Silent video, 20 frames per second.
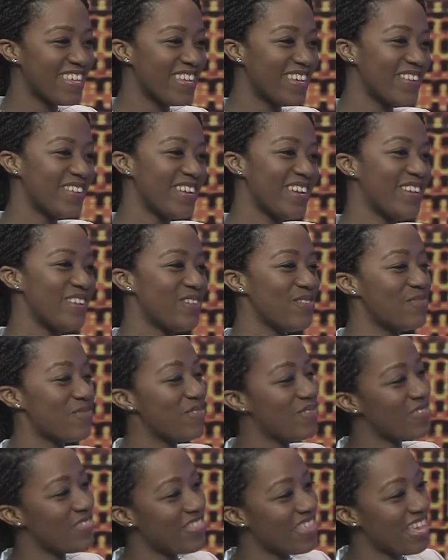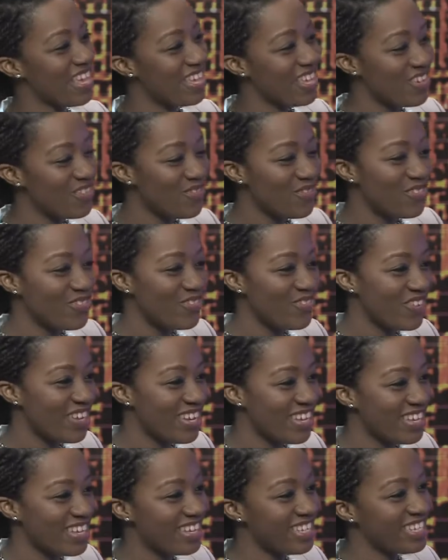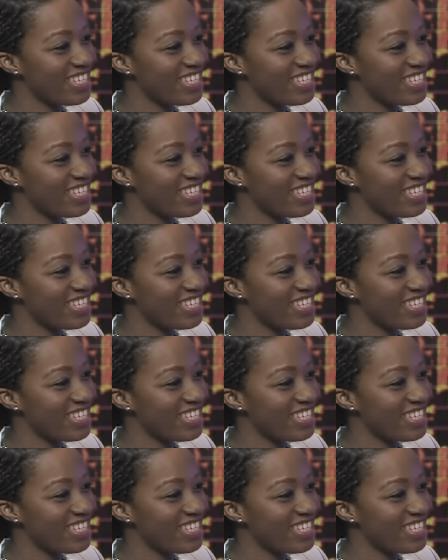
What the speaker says: All right, Oumou, thank you for joining us